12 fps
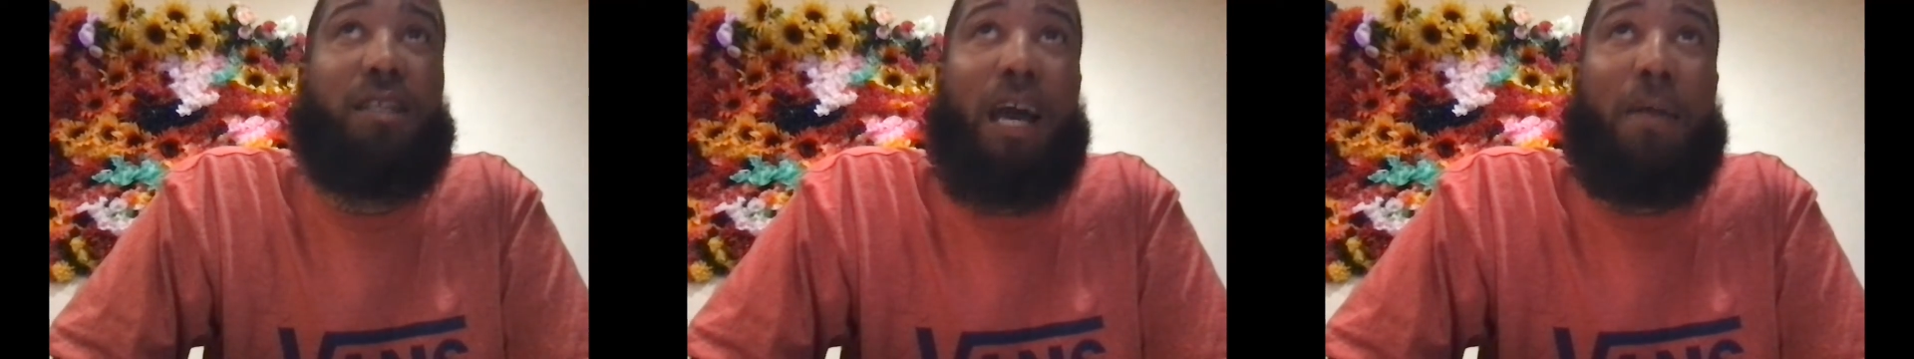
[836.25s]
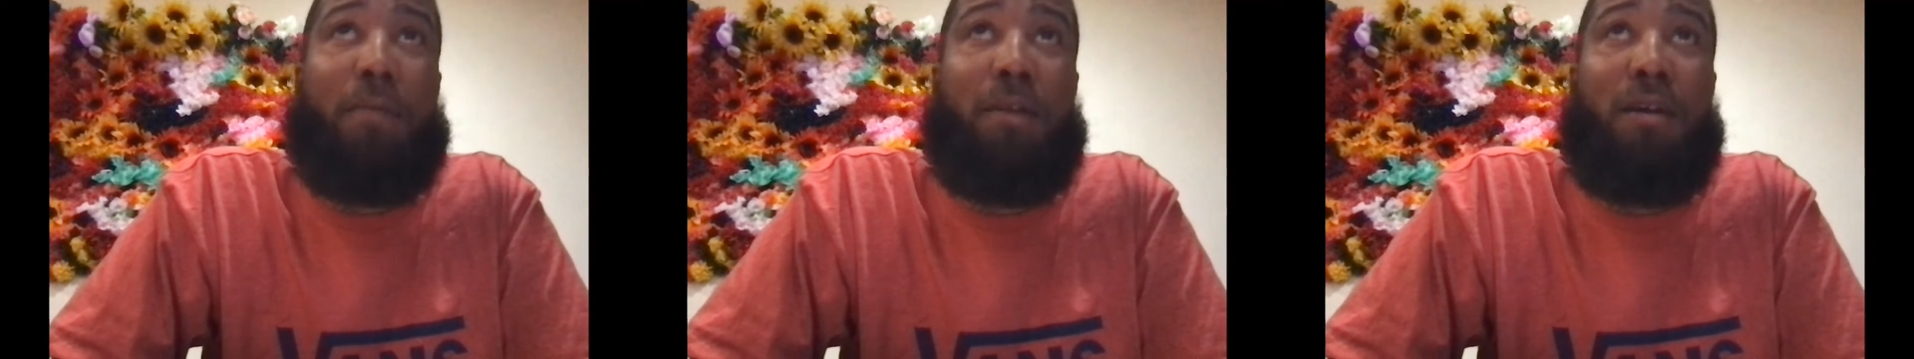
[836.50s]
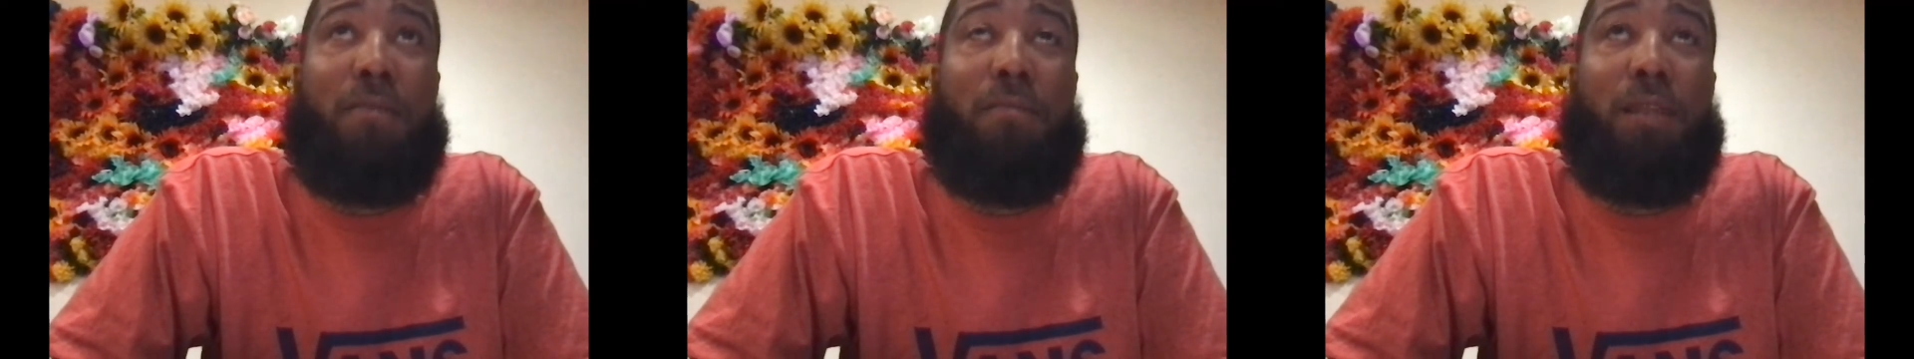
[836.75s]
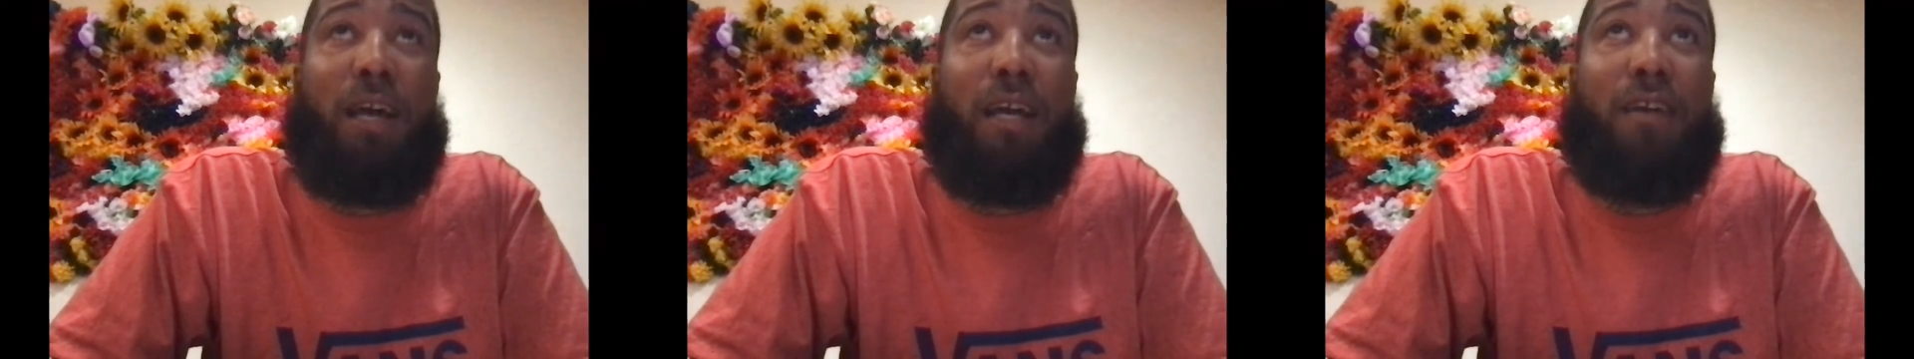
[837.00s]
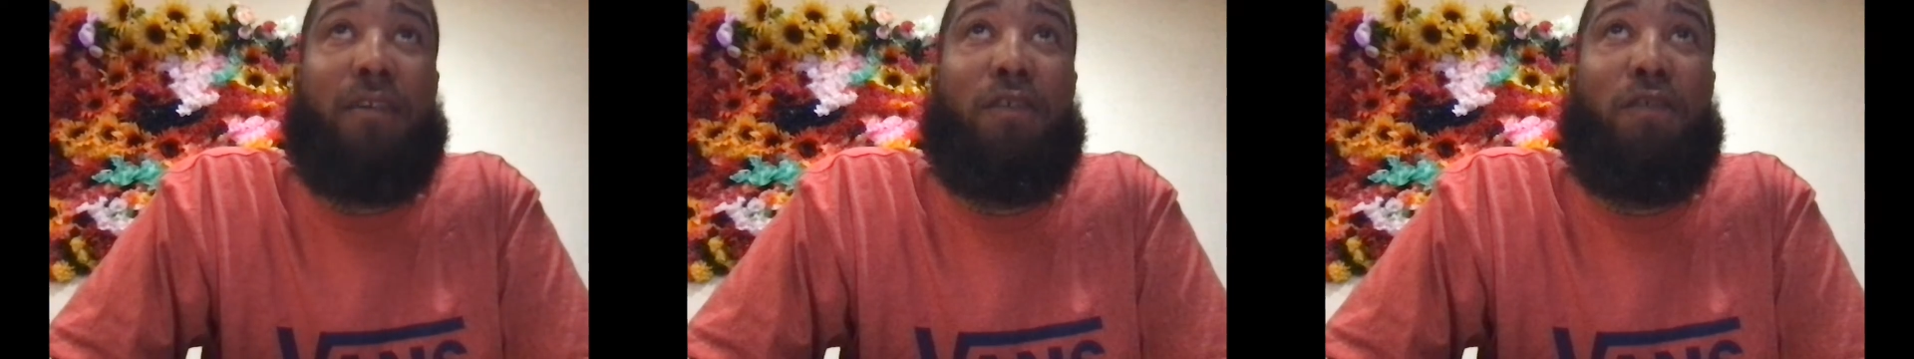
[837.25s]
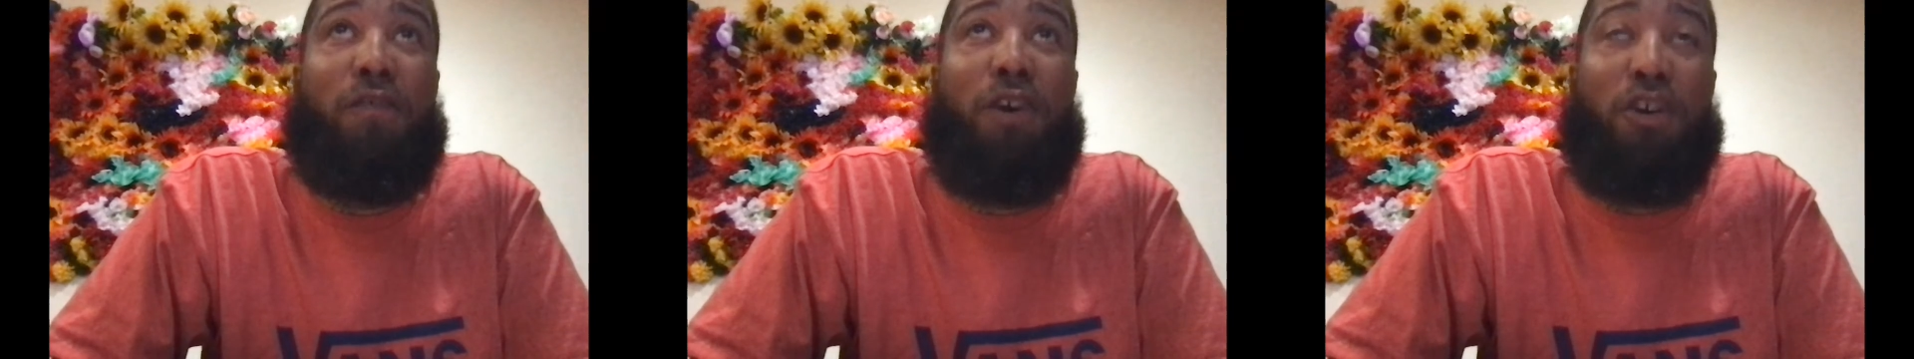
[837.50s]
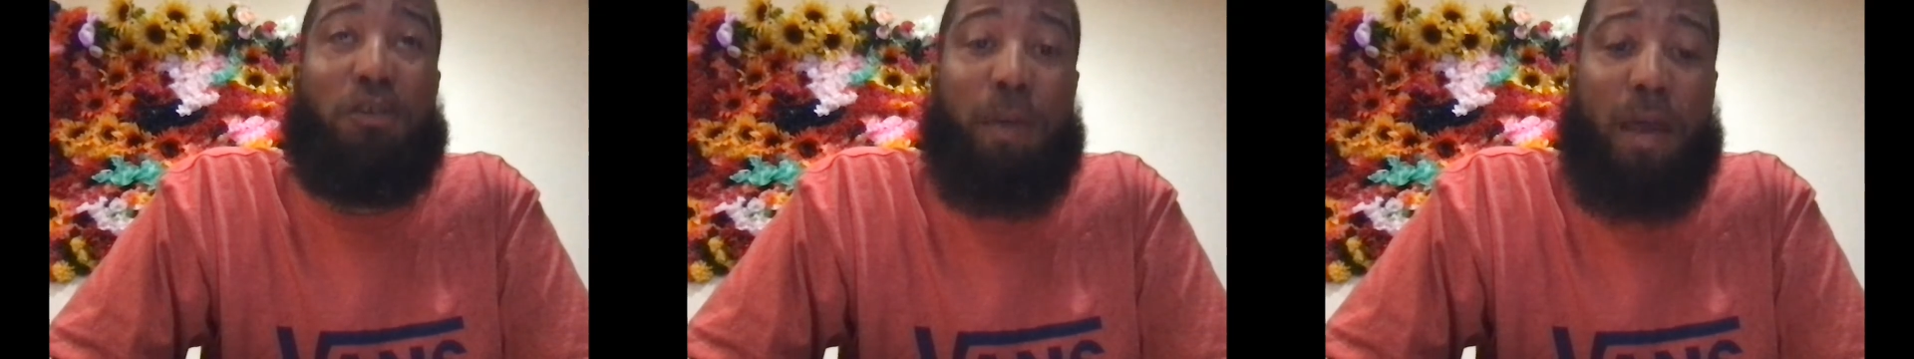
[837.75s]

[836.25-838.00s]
typing up like false